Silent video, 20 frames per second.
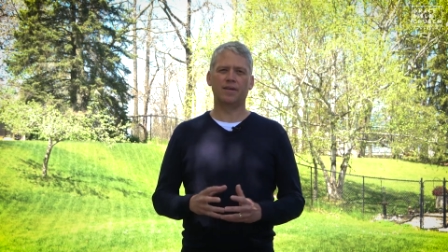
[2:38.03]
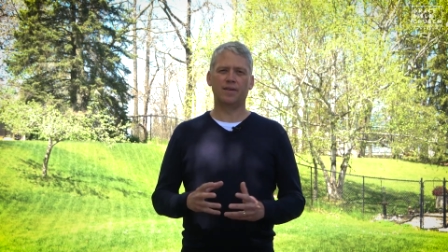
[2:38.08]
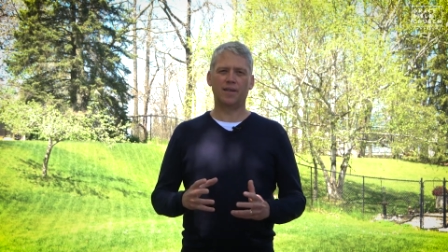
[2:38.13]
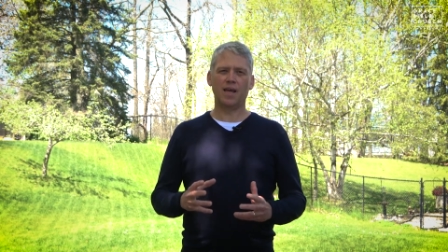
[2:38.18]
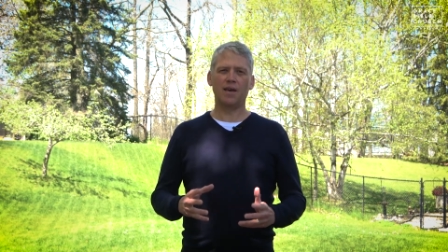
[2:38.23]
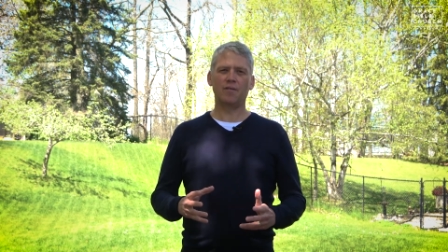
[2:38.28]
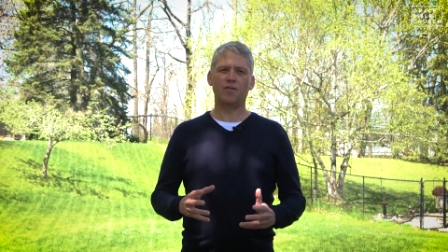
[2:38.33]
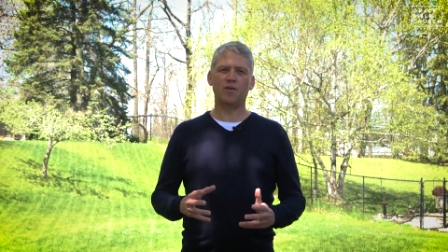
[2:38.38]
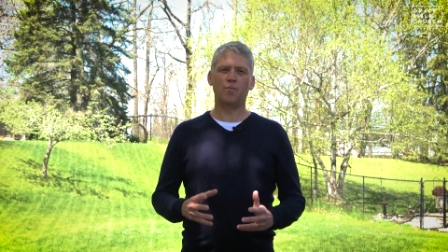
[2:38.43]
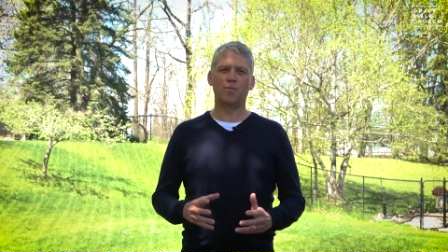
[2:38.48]

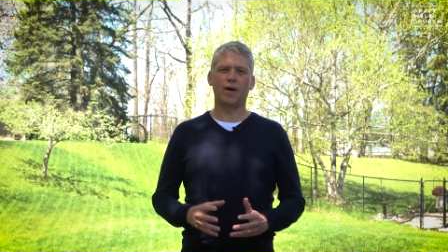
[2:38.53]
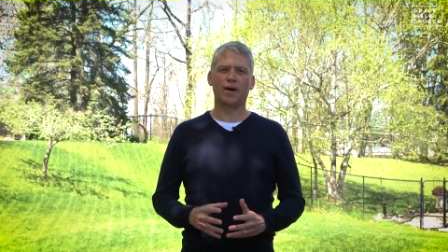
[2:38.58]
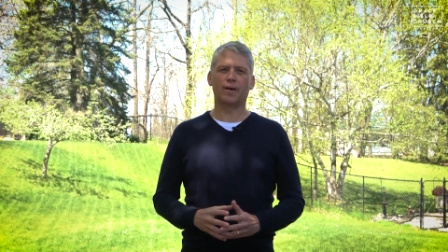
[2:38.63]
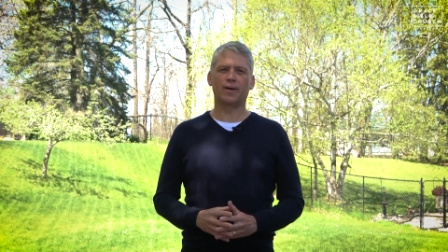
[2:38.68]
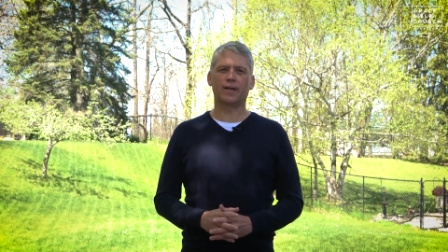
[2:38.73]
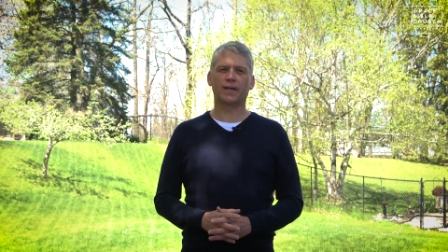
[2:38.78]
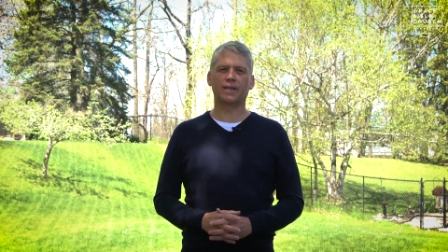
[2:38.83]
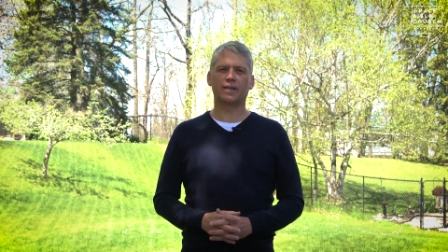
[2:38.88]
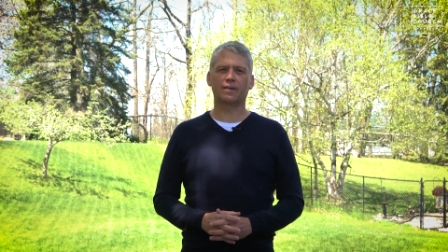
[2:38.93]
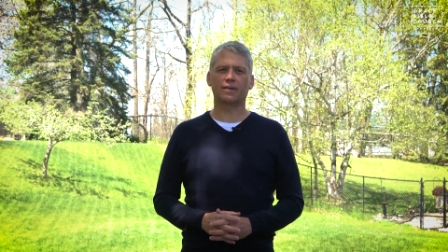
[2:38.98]
David
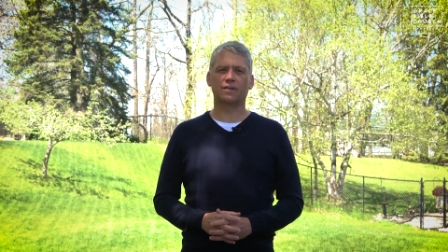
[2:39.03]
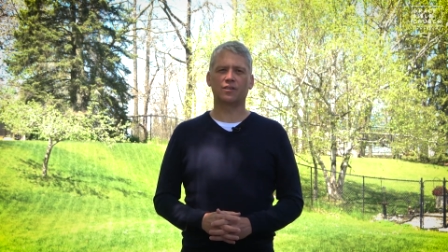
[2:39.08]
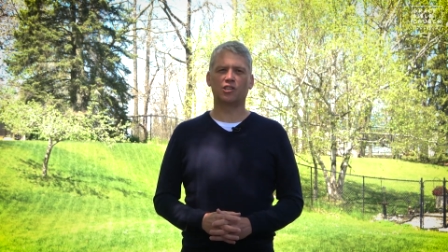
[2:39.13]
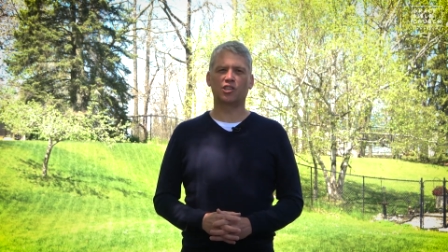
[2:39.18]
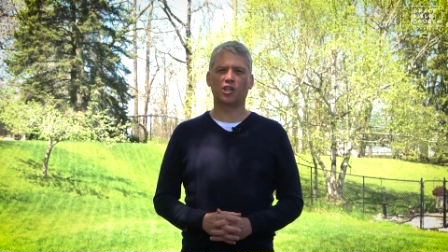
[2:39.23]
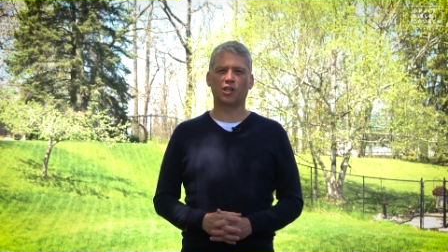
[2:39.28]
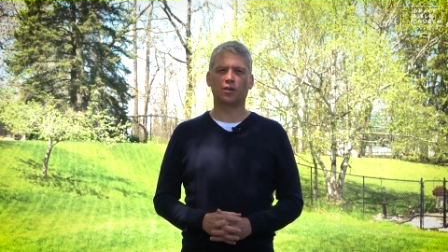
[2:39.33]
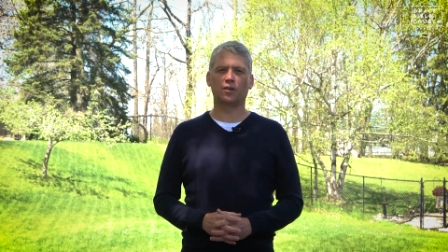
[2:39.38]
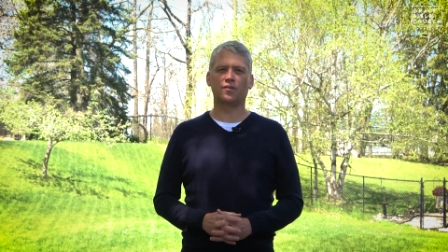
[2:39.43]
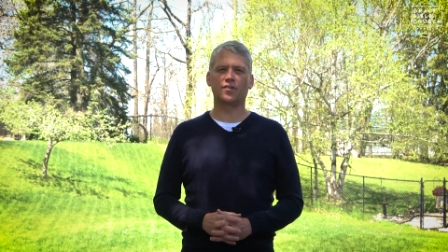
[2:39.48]
Merrick,
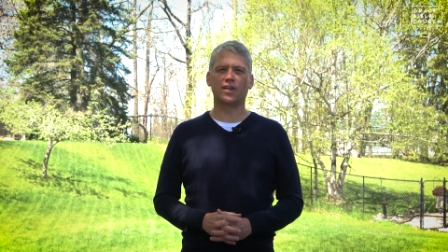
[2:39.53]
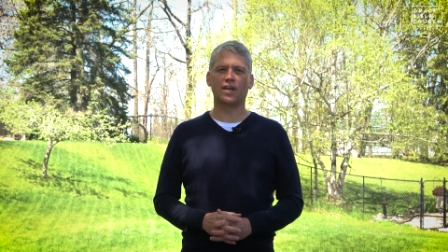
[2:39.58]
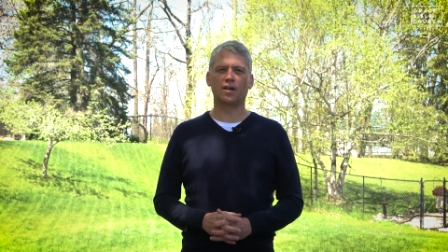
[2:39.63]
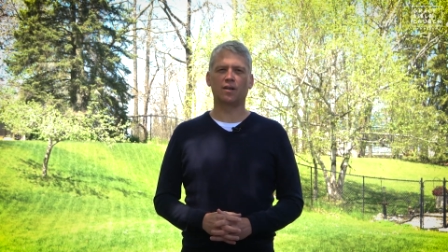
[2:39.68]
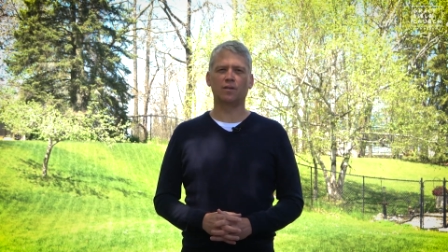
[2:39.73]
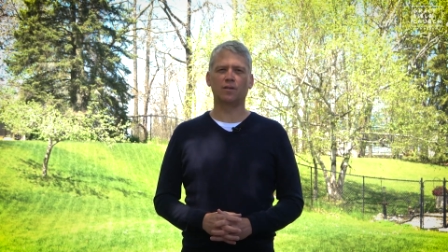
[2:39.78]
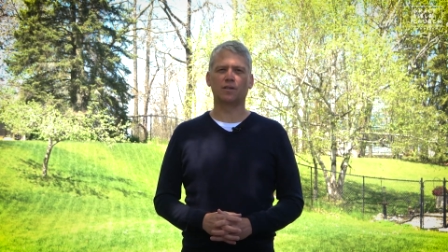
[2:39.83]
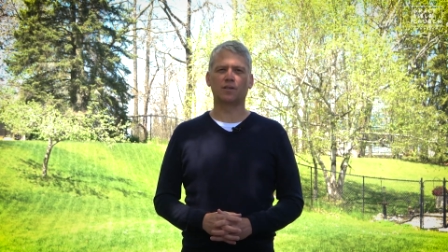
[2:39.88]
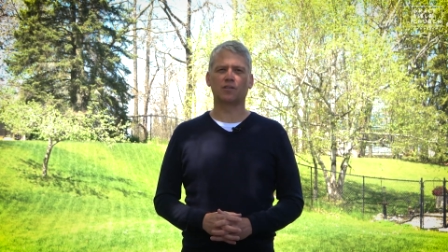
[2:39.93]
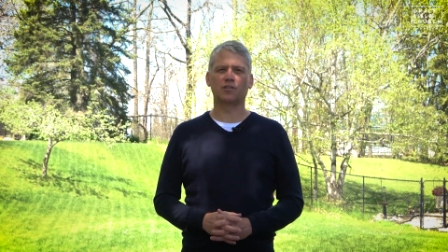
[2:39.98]
chair of the
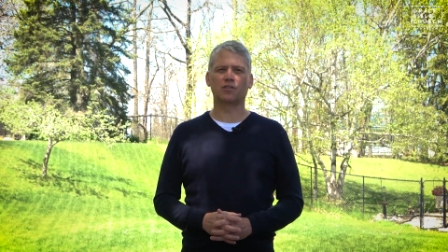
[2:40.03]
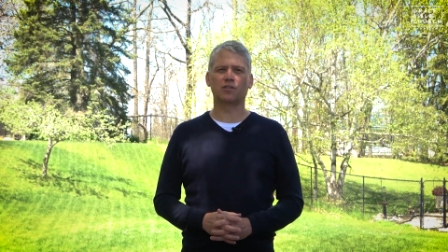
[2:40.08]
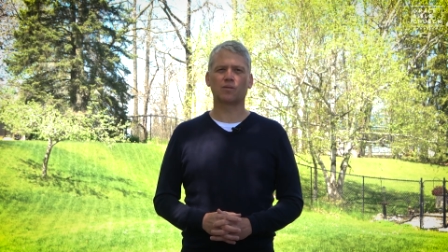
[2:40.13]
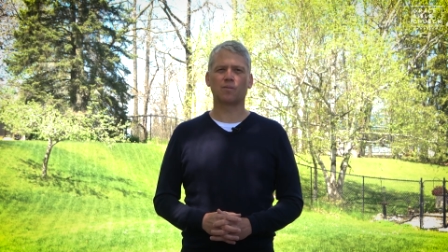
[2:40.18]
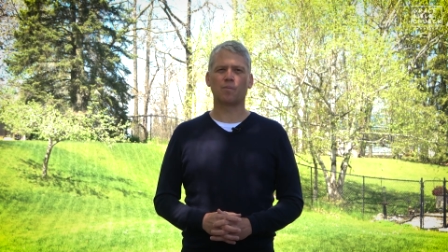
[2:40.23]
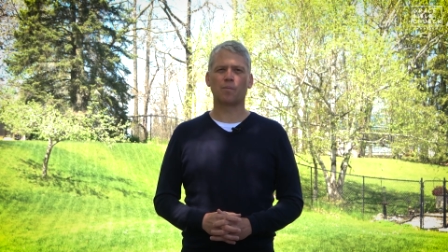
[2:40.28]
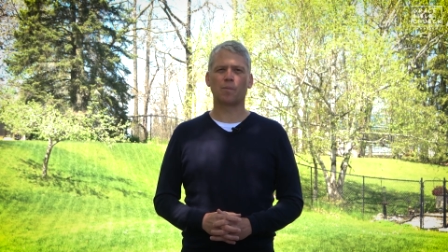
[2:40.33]
elders.